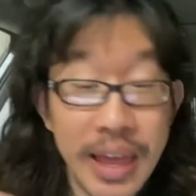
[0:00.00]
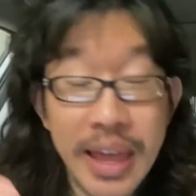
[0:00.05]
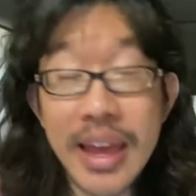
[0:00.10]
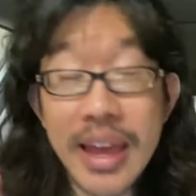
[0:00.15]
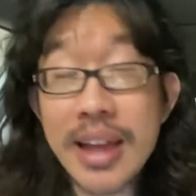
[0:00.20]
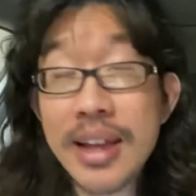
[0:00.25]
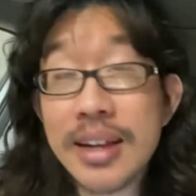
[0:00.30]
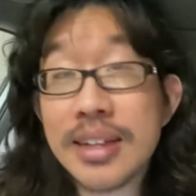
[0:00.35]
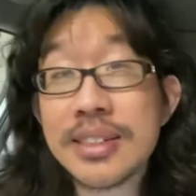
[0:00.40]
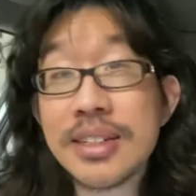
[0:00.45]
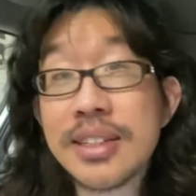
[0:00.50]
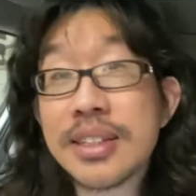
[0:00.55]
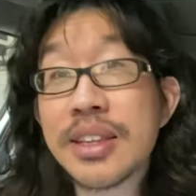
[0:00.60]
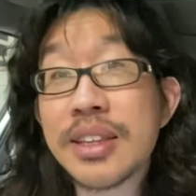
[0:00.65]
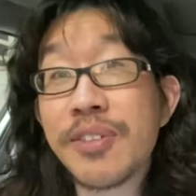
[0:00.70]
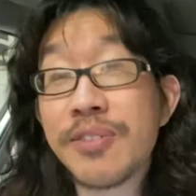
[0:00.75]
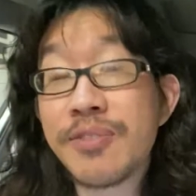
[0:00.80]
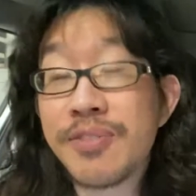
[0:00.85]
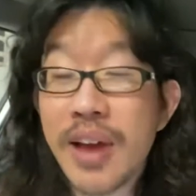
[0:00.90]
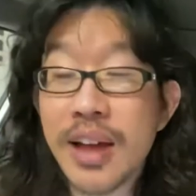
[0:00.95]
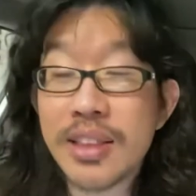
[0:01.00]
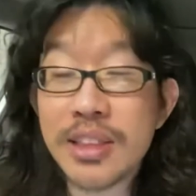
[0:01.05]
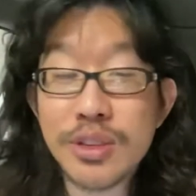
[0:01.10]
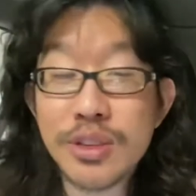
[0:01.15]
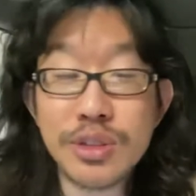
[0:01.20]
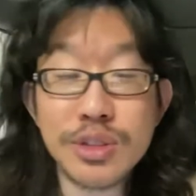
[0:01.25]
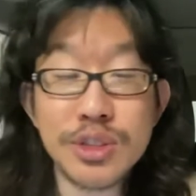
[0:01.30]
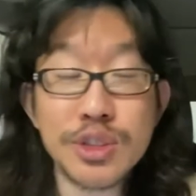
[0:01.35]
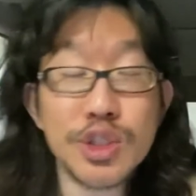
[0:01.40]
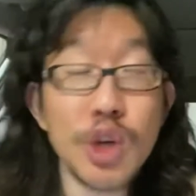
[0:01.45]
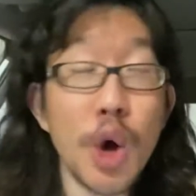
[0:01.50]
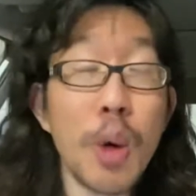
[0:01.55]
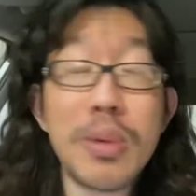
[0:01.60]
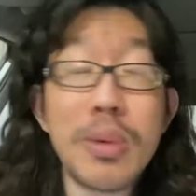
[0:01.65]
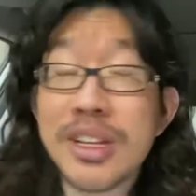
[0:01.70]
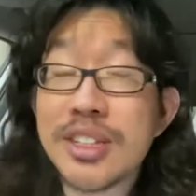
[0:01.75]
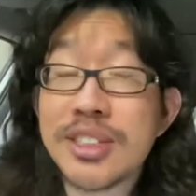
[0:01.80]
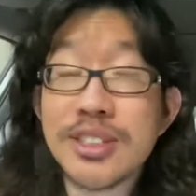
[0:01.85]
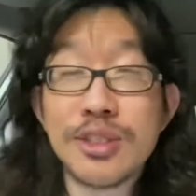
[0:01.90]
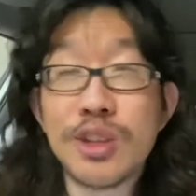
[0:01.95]
And the fact that there's so
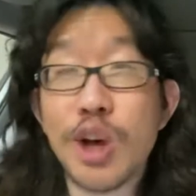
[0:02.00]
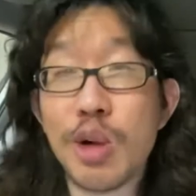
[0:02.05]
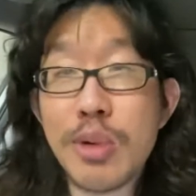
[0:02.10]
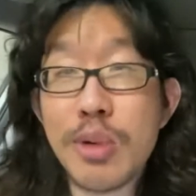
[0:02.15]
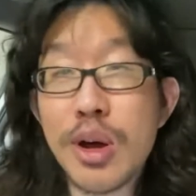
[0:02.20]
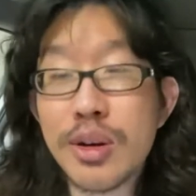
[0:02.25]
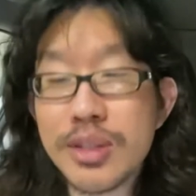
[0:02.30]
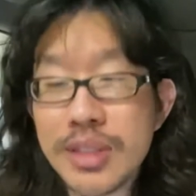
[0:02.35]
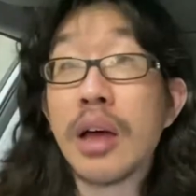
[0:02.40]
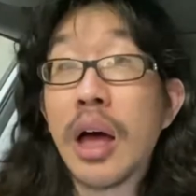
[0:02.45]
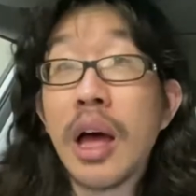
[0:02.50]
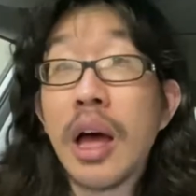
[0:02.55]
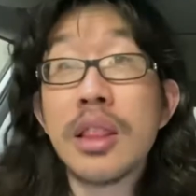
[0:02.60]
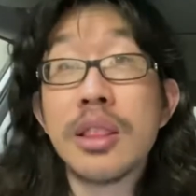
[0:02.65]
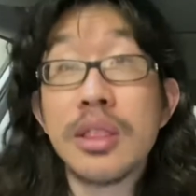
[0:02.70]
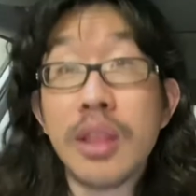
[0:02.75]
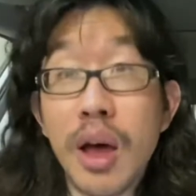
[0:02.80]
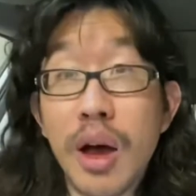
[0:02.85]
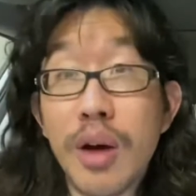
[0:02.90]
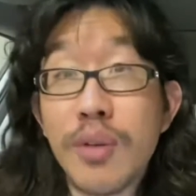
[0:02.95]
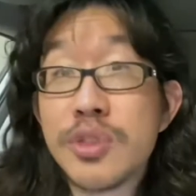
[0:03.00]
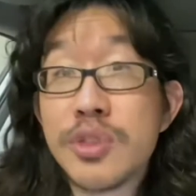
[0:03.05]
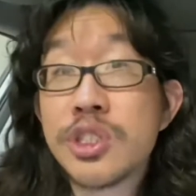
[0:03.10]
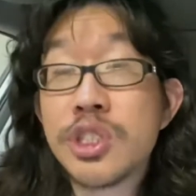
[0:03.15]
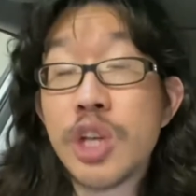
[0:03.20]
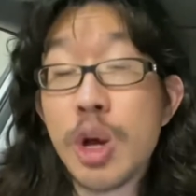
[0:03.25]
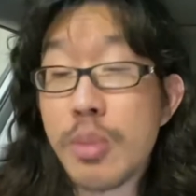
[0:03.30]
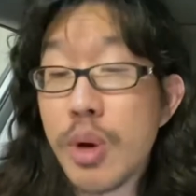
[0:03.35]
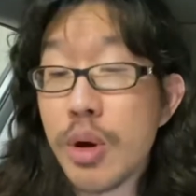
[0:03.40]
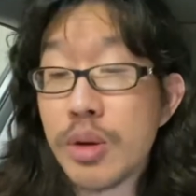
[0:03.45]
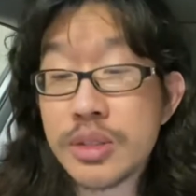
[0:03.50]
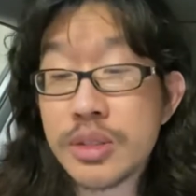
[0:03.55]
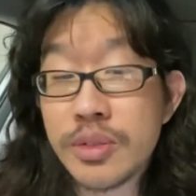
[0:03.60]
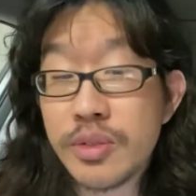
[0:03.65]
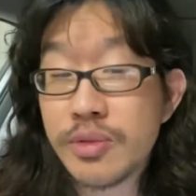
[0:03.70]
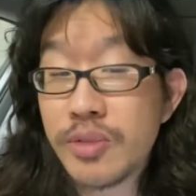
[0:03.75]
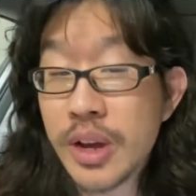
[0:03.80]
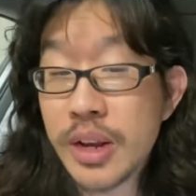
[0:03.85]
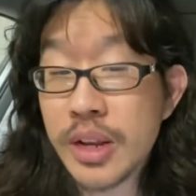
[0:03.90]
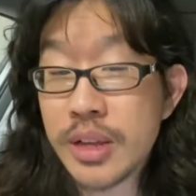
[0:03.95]
many slow-mos, I love slow-mos in
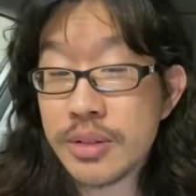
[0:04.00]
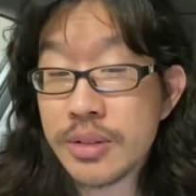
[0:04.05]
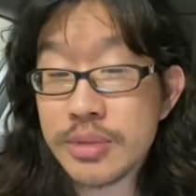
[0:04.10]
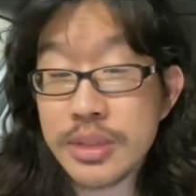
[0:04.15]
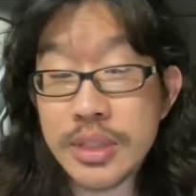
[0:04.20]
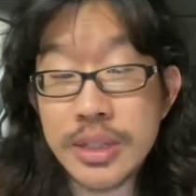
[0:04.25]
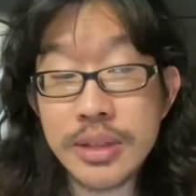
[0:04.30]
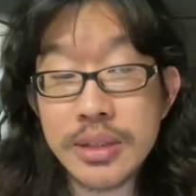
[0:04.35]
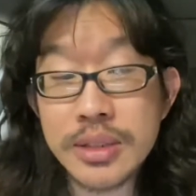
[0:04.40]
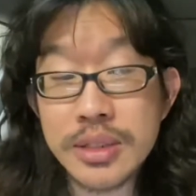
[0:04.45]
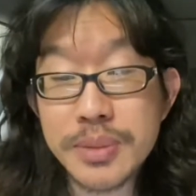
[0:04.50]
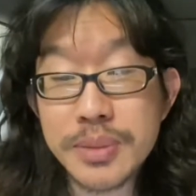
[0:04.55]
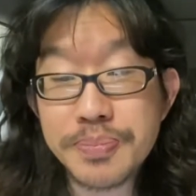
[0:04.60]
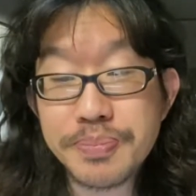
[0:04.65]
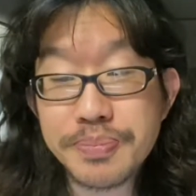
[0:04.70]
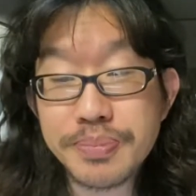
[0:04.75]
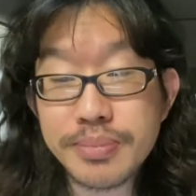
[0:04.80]
fighting scenes.